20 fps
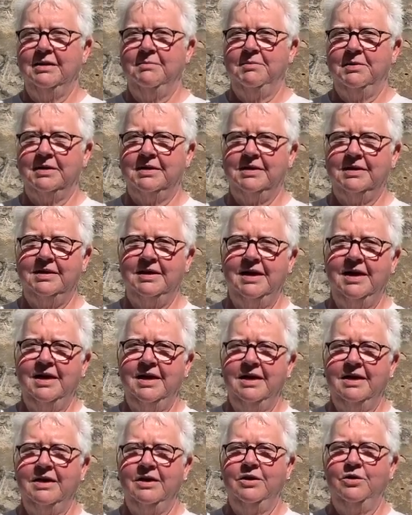but
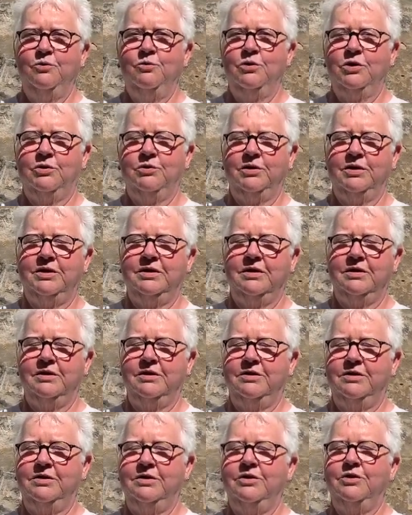today we're going to
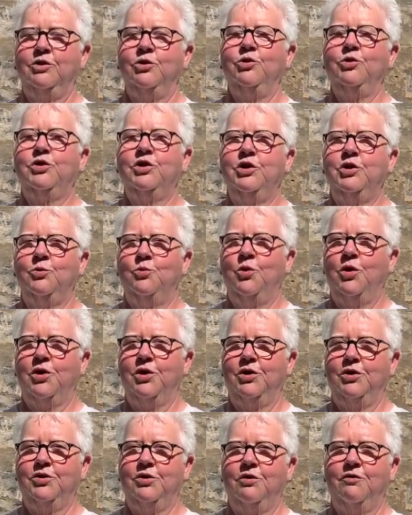look at the
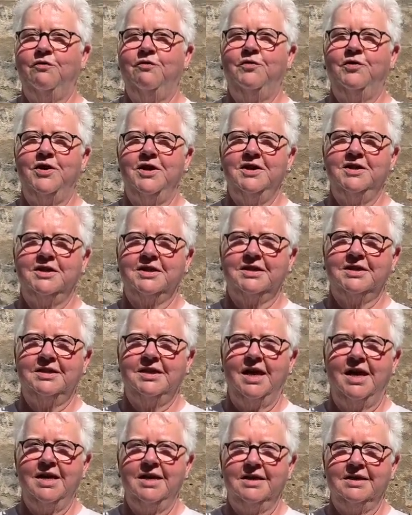world of forensic
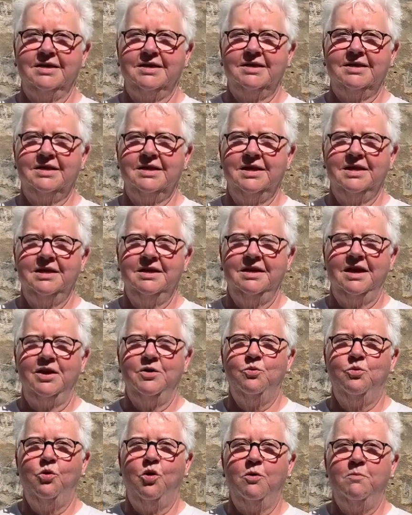science
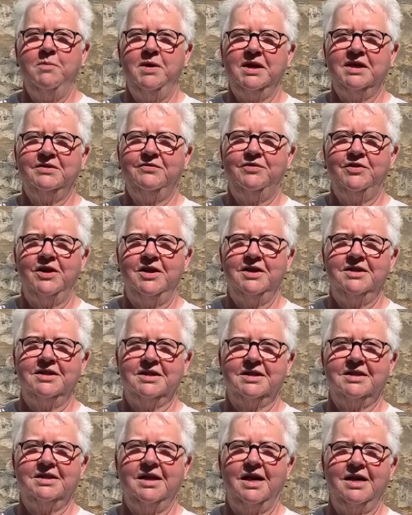and what makes
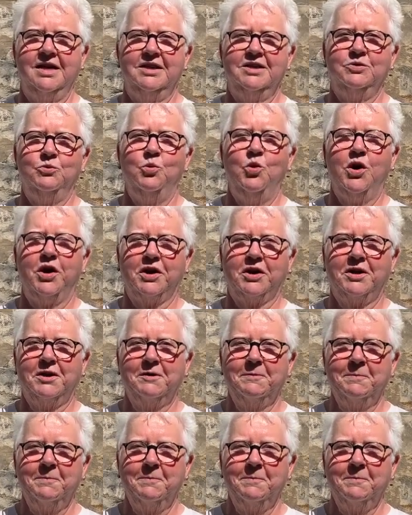forensic science work.